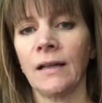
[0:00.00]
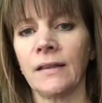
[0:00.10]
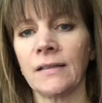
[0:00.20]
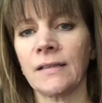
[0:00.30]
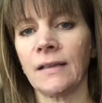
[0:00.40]

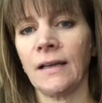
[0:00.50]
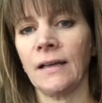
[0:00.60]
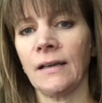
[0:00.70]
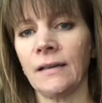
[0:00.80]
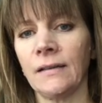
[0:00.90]
This
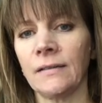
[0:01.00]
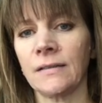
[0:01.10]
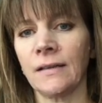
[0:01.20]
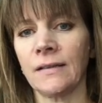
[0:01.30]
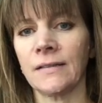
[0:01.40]
is
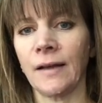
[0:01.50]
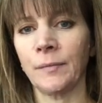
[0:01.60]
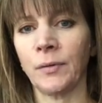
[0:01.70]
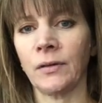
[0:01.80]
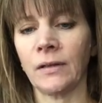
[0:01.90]
an
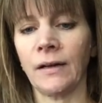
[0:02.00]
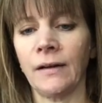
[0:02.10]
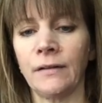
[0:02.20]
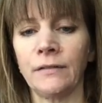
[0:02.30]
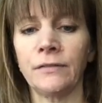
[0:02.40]
example
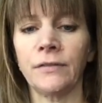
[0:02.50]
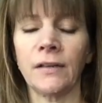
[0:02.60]
of